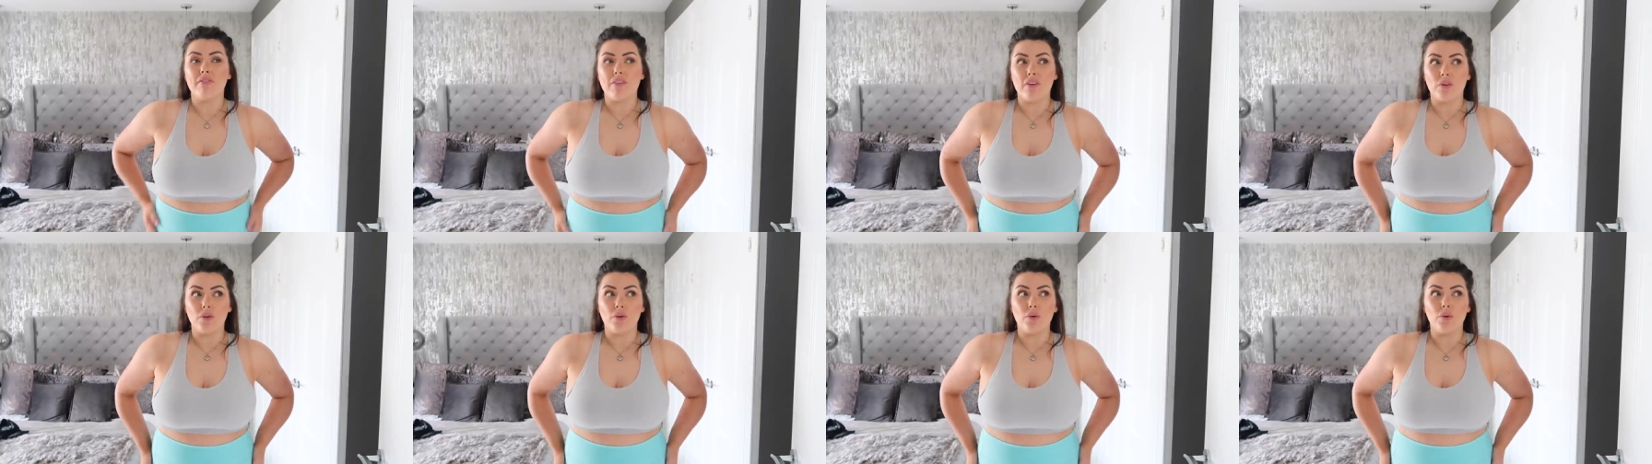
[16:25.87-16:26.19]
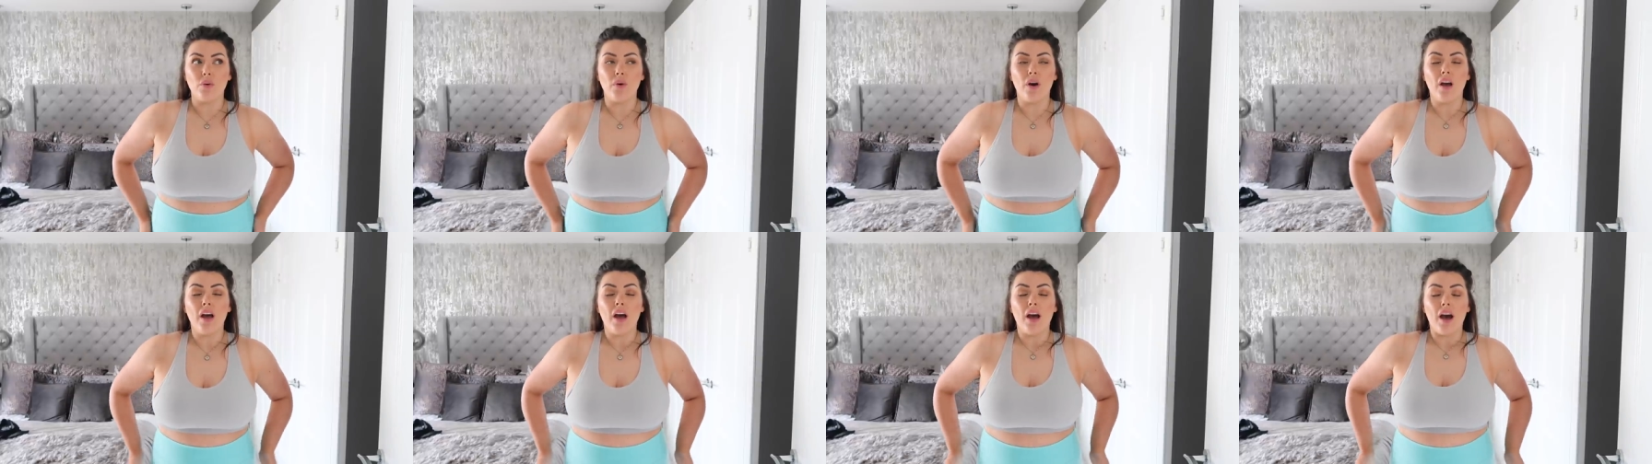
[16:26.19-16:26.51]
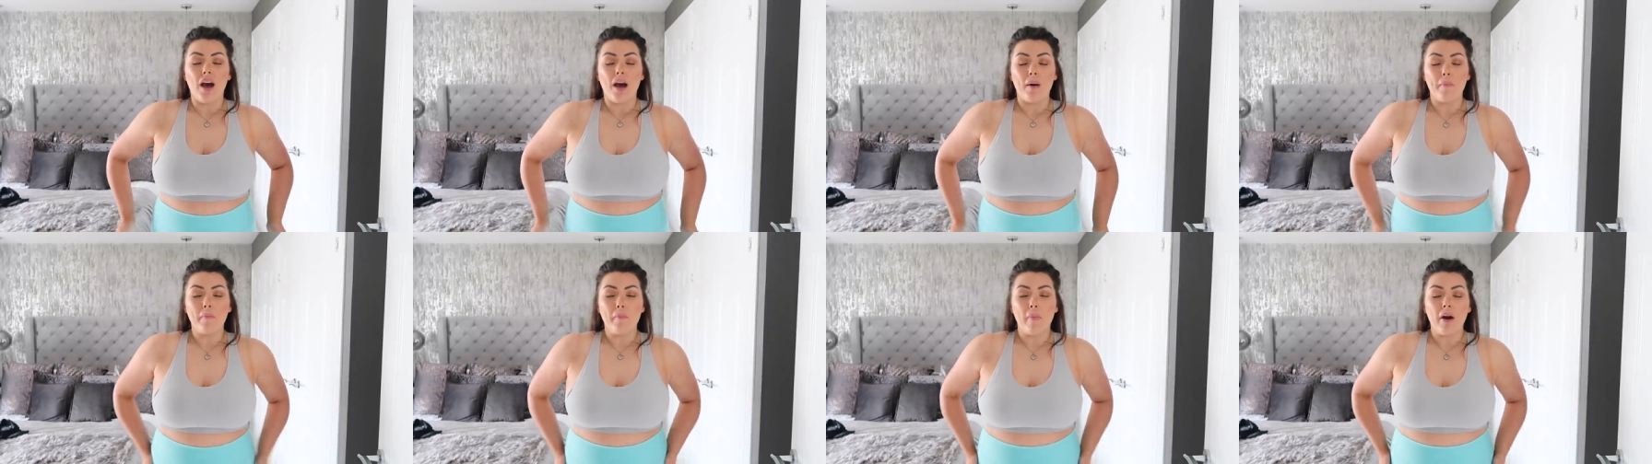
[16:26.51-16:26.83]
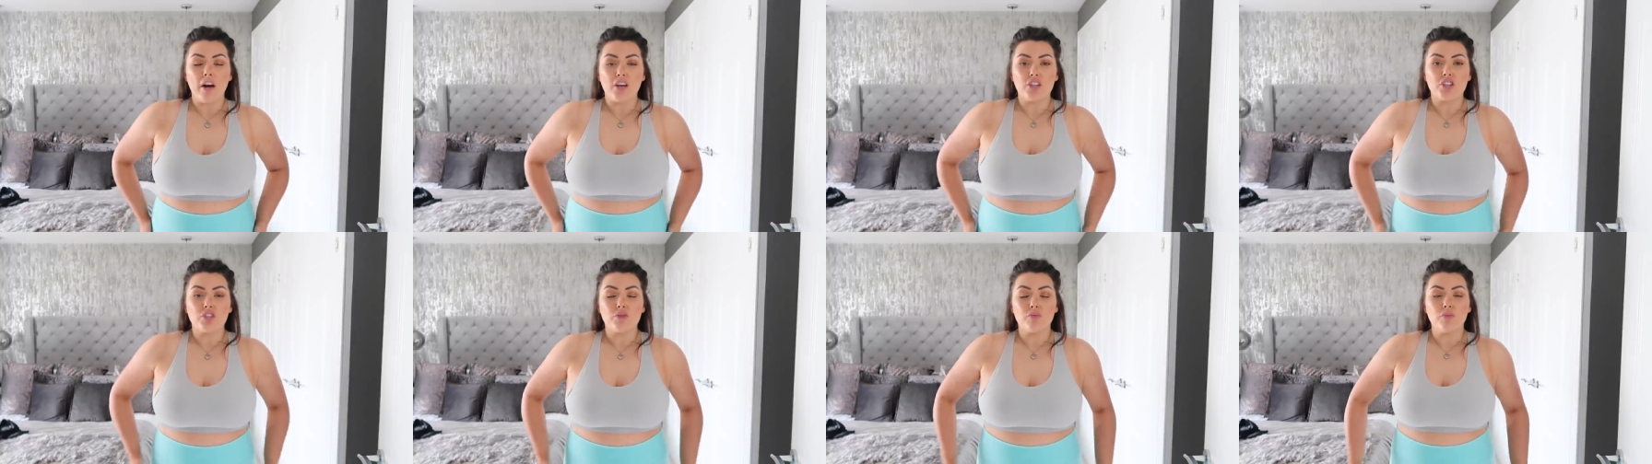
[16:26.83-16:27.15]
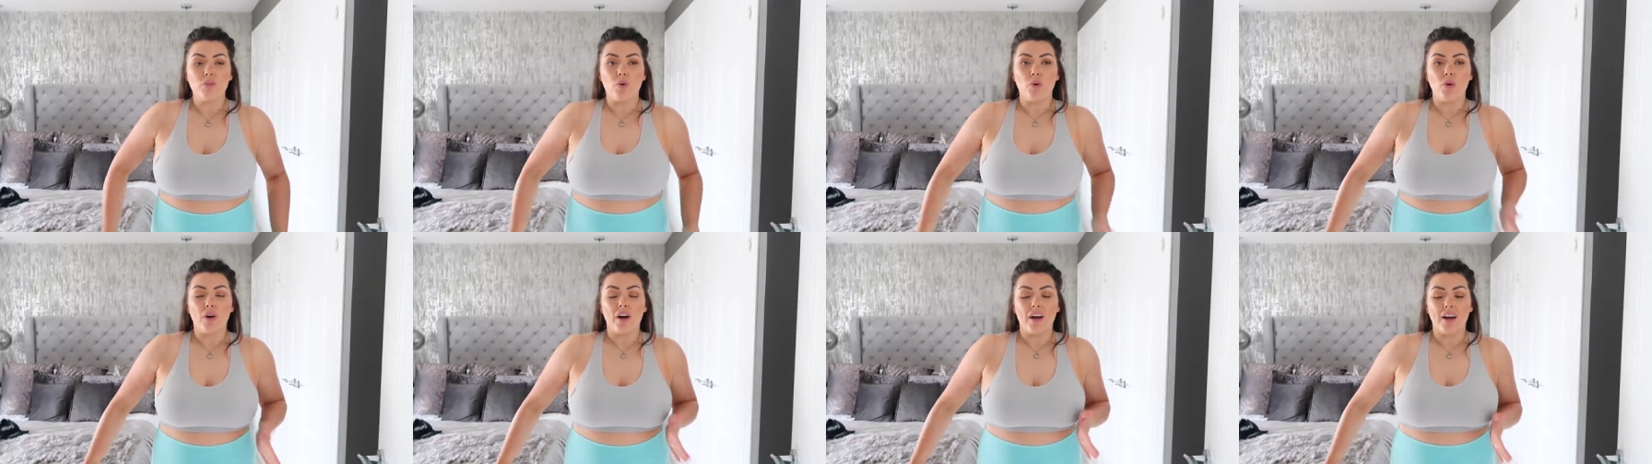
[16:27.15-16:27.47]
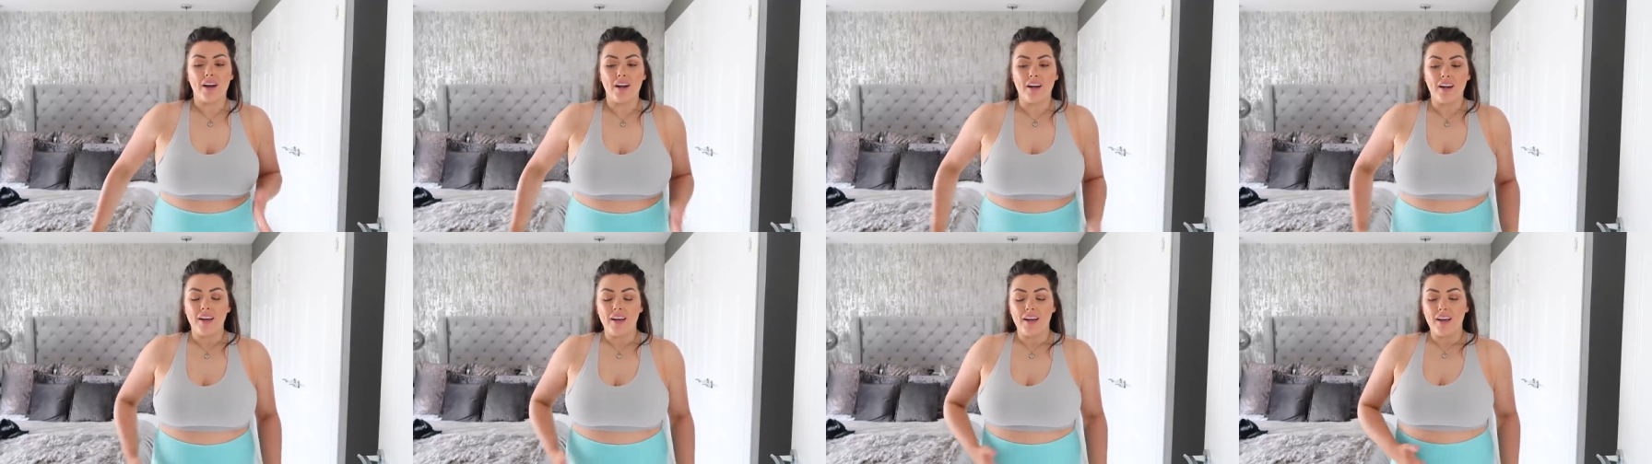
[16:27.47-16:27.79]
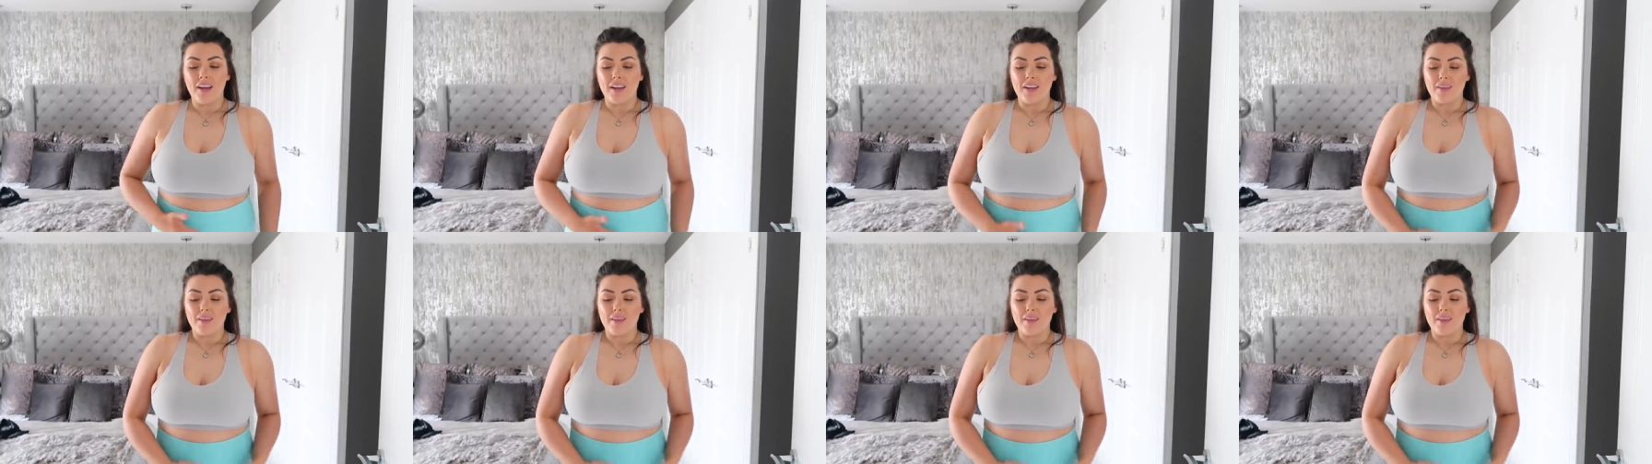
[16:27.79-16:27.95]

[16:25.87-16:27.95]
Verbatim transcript: feel much more